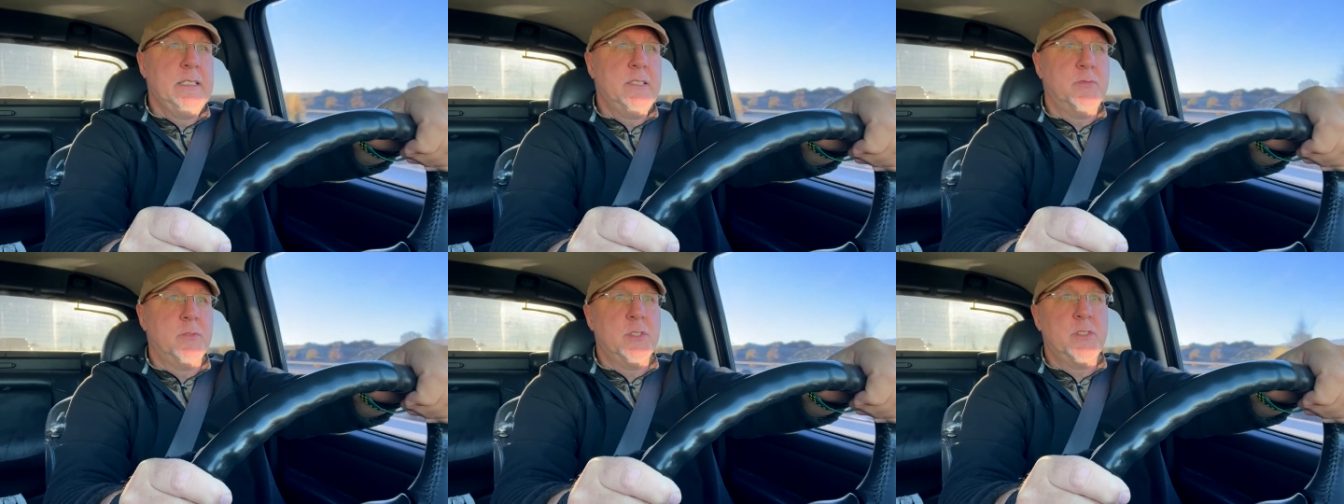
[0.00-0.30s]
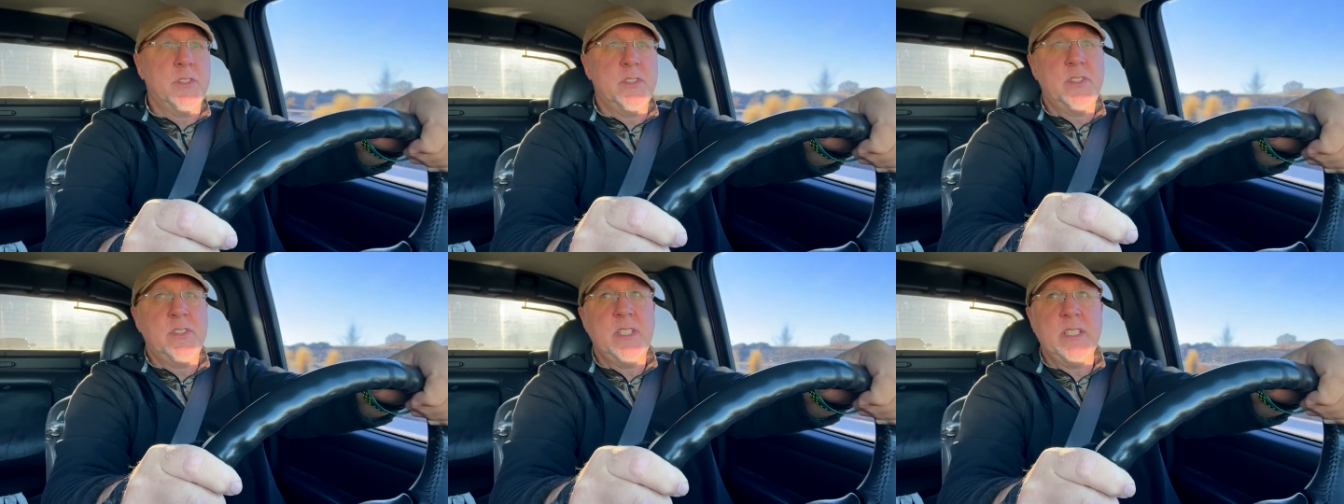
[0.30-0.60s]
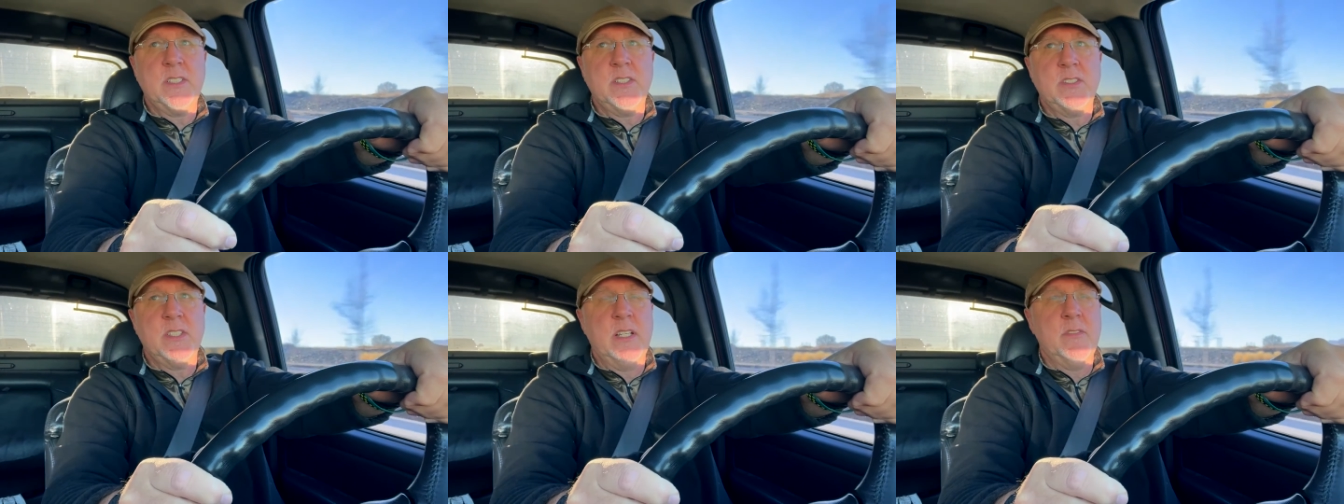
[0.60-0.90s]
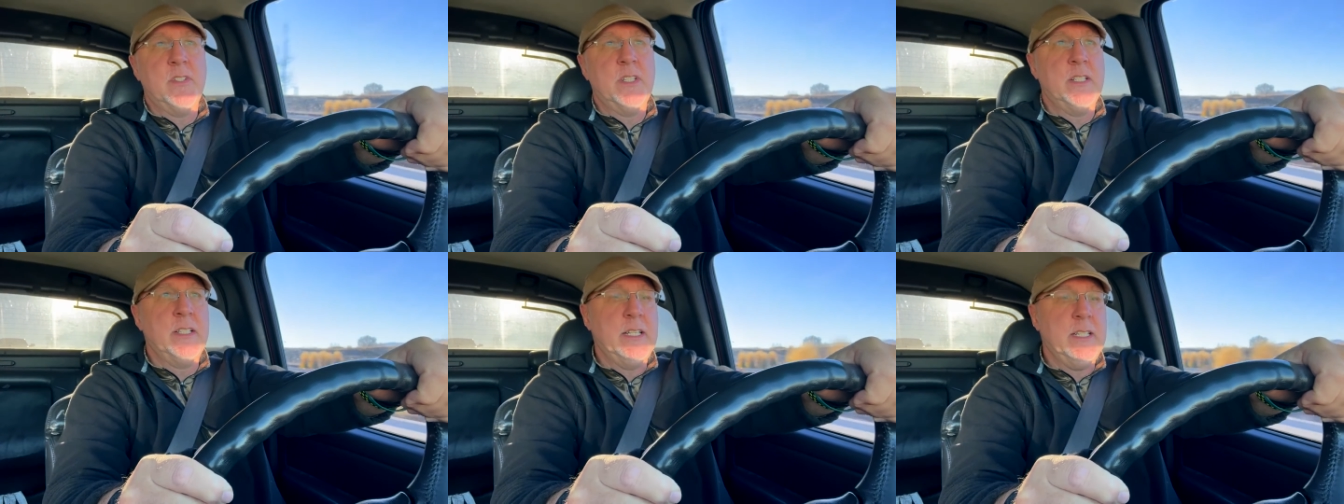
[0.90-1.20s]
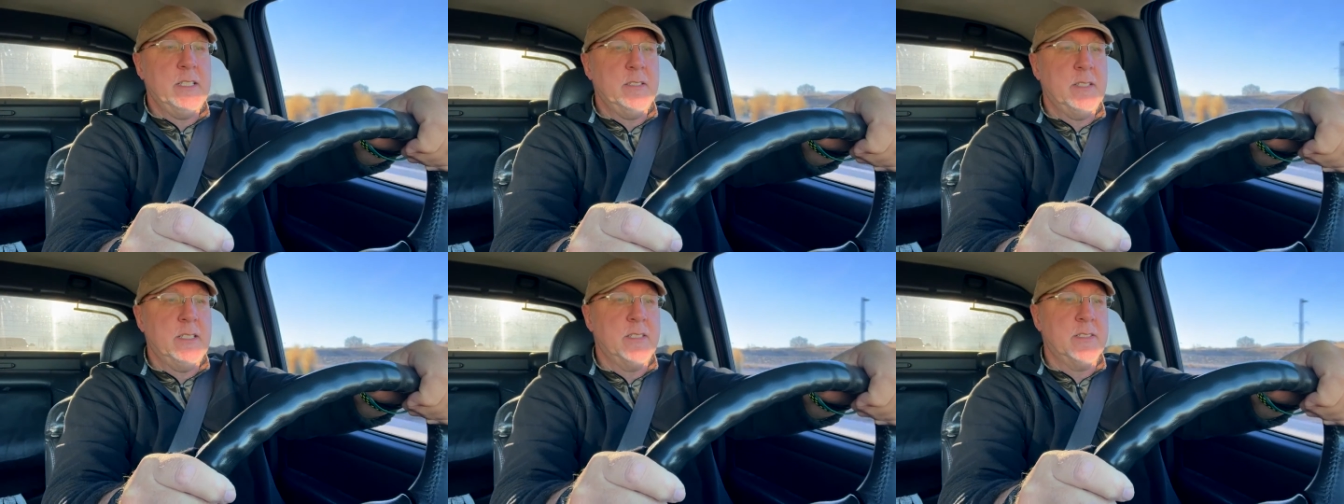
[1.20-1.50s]
It's verses 6, 7, and
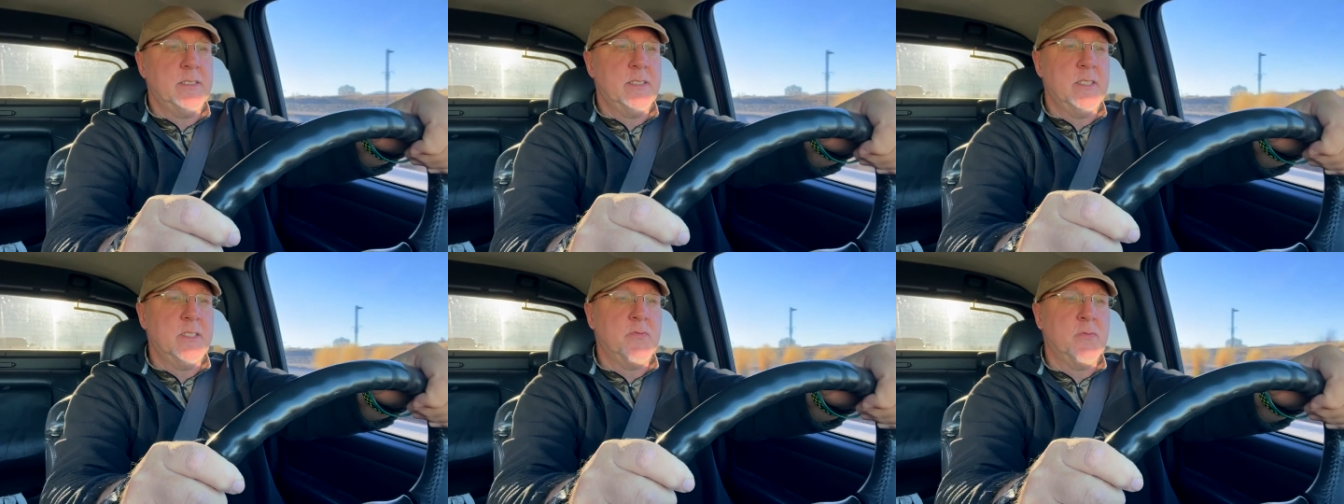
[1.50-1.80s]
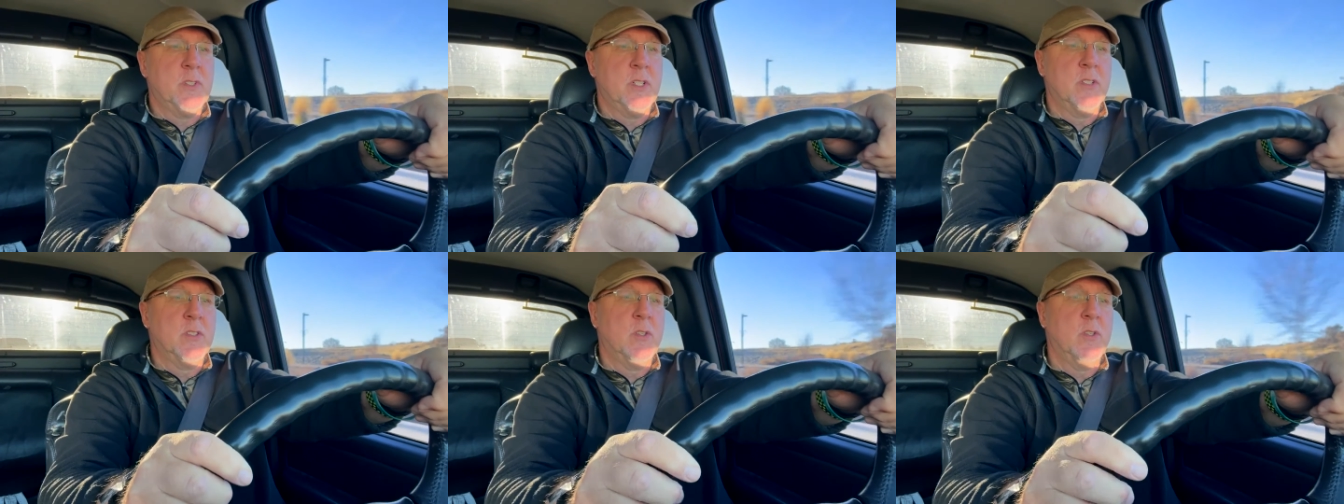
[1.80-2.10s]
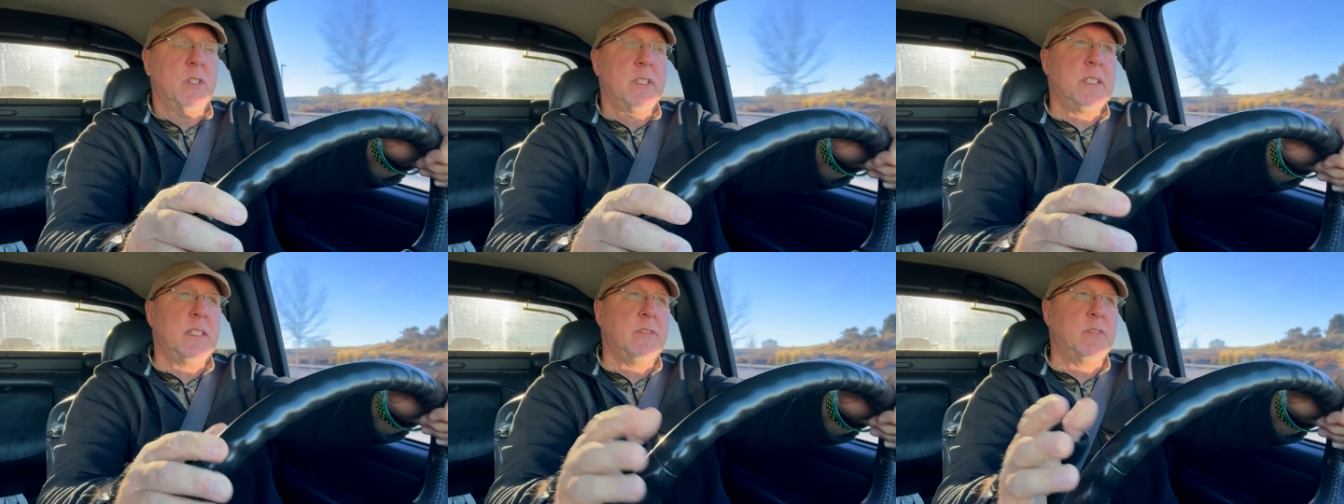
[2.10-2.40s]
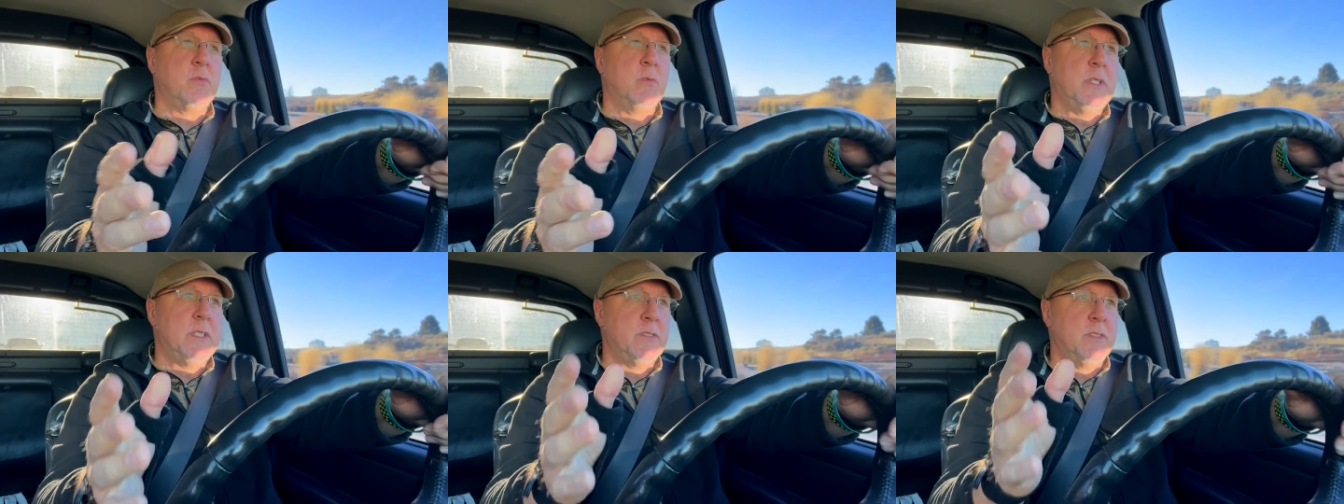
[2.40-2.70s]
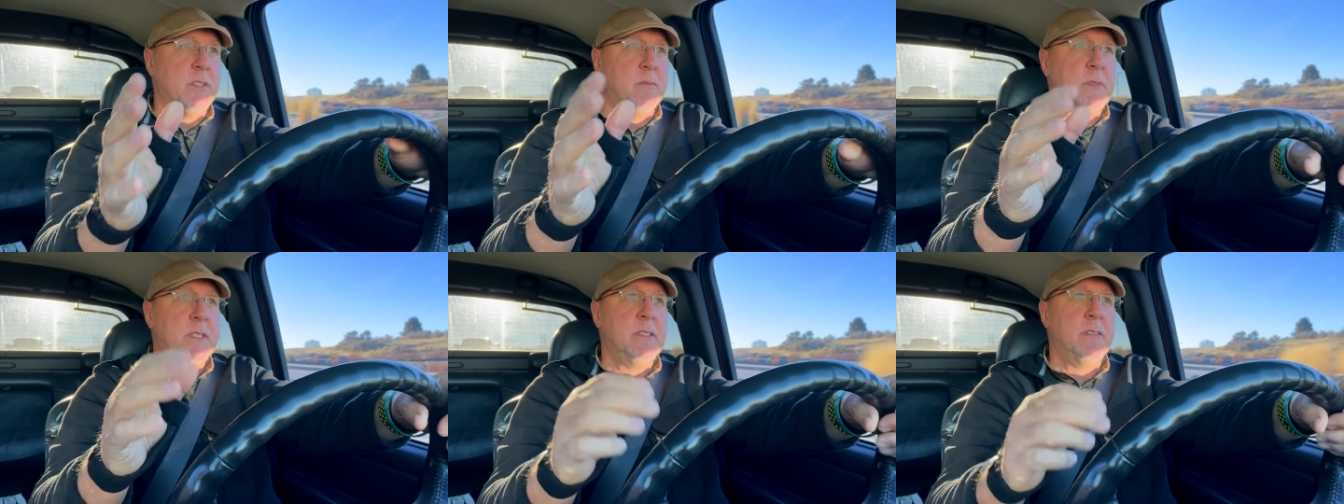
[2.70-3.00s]
8. And it says, "For the Lord gives
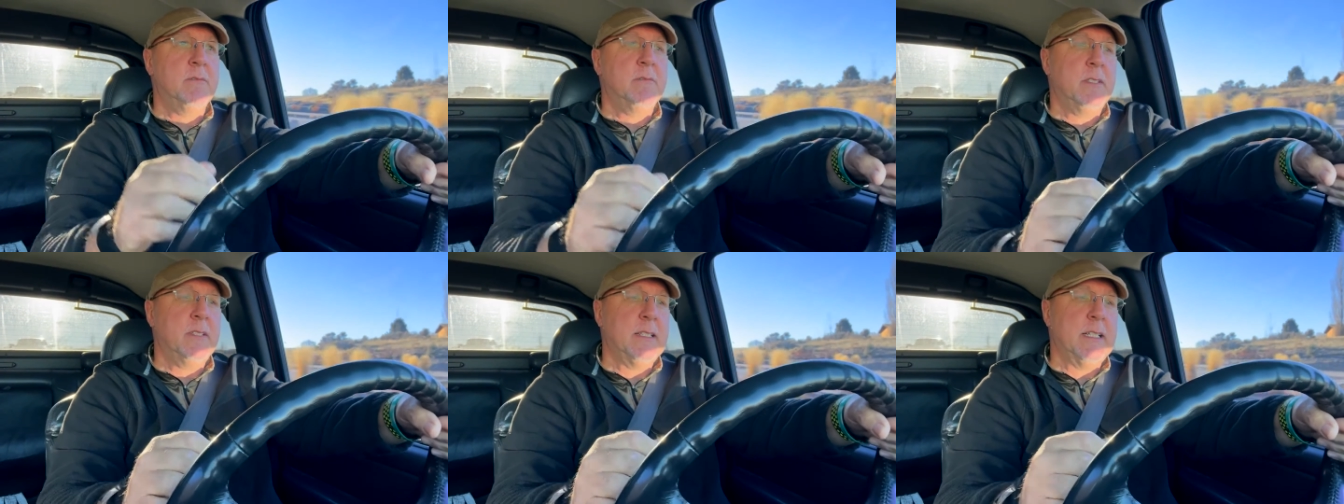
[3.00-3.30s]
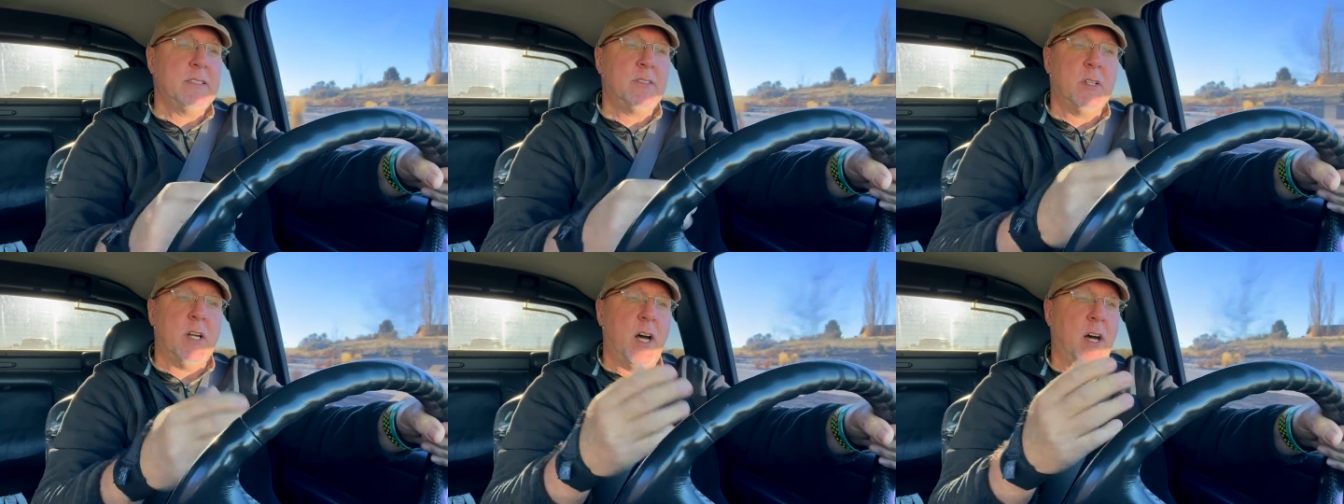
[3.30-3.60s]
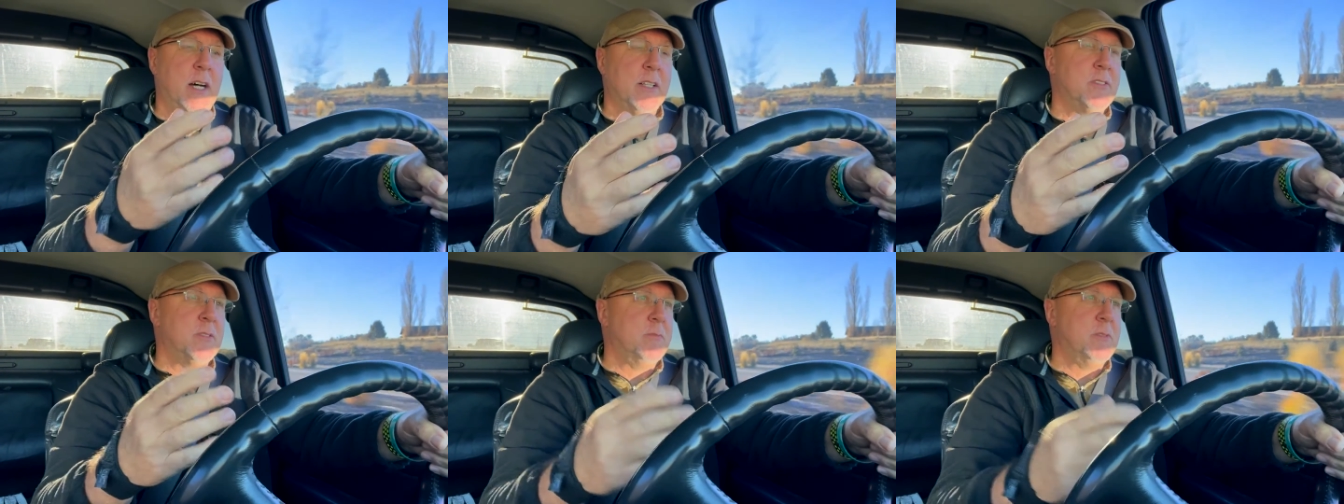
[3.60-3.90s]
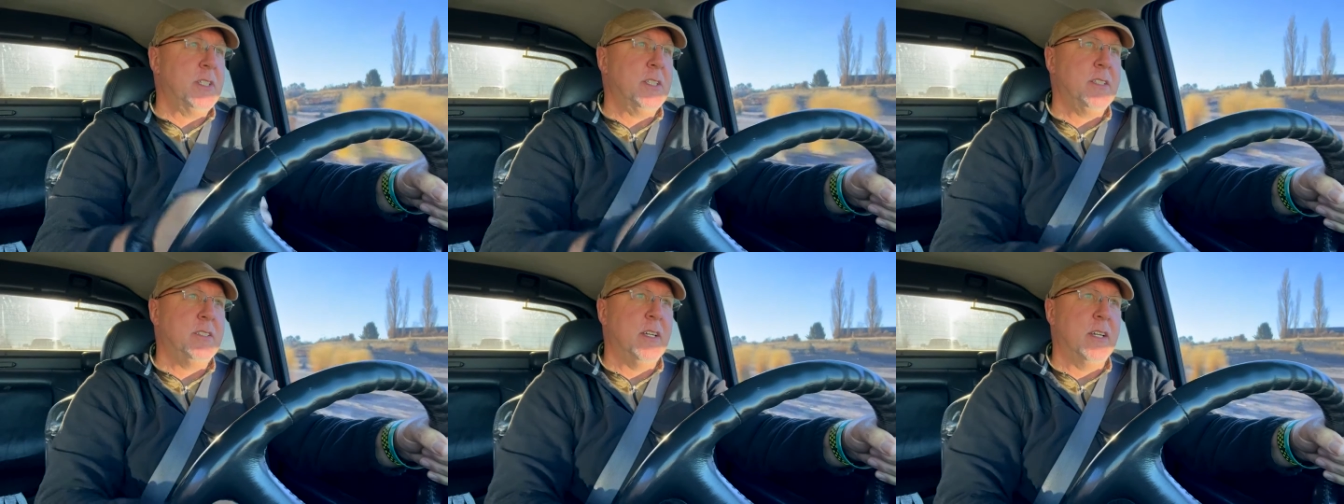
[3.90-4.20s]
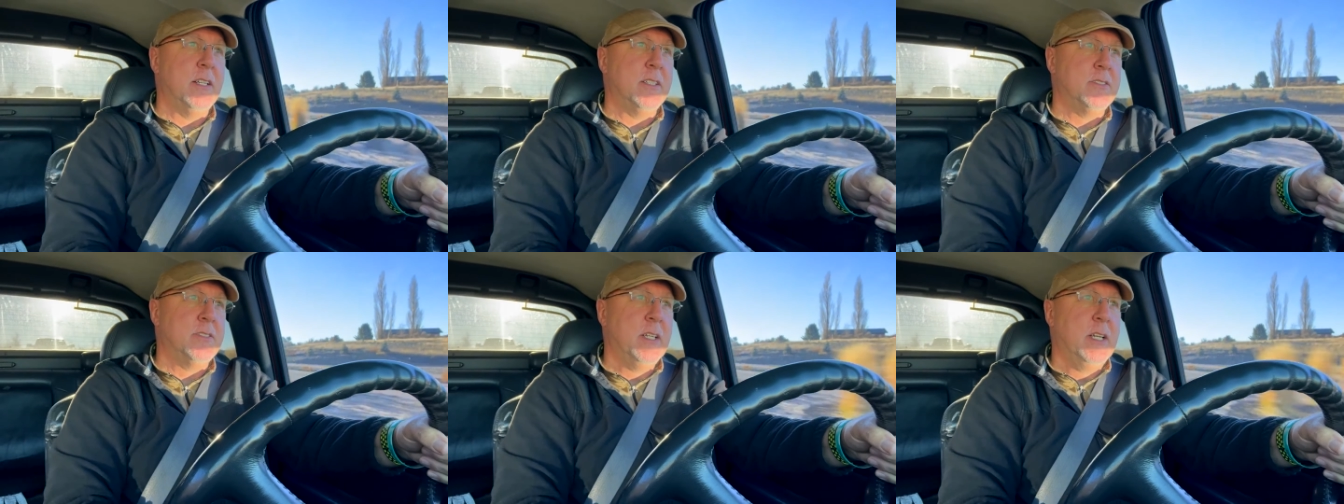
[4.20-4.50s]
wisdom," and that's awesome that he
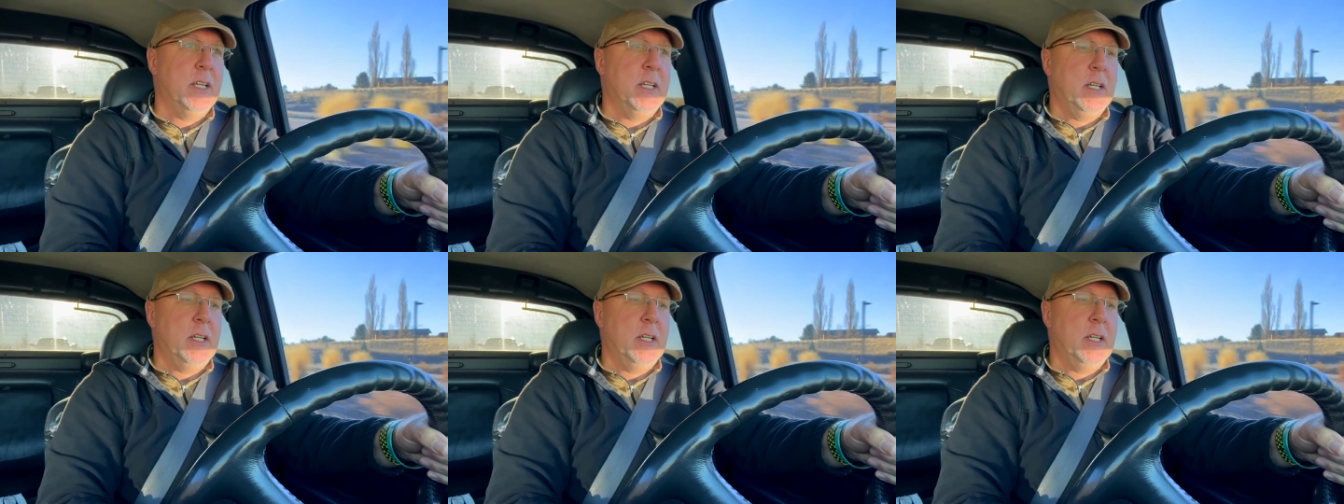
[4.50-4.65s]
does.